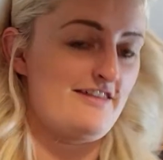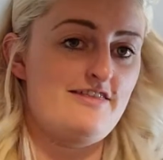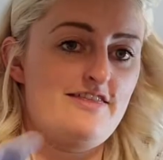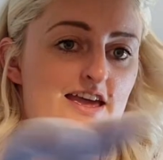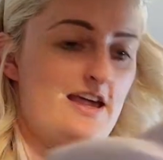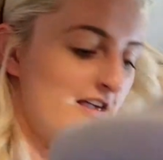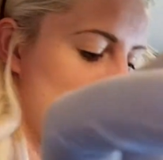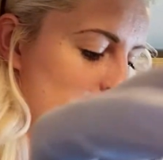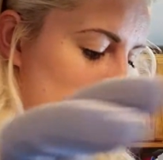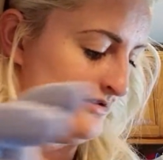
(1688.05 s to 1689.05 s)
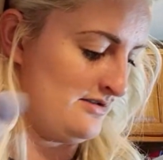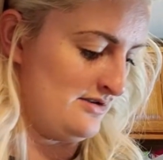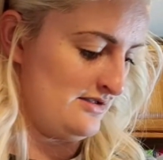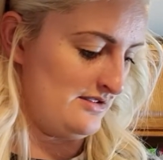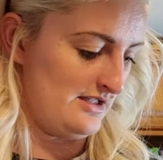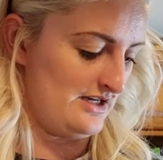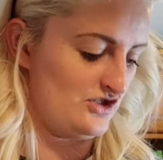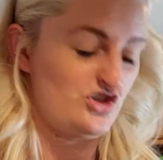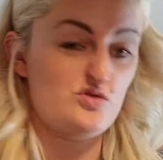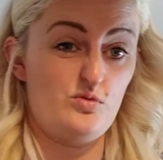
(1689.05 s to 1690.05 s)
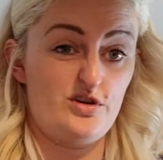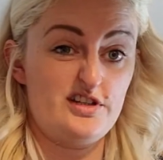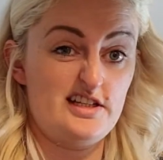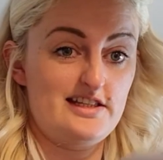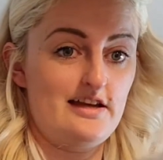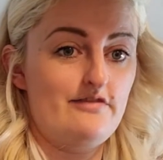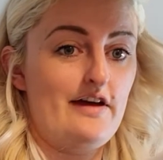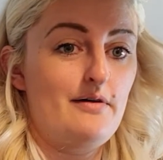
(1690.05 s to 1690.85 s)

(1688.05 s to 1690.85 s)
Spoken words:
think that it's just worked itself out.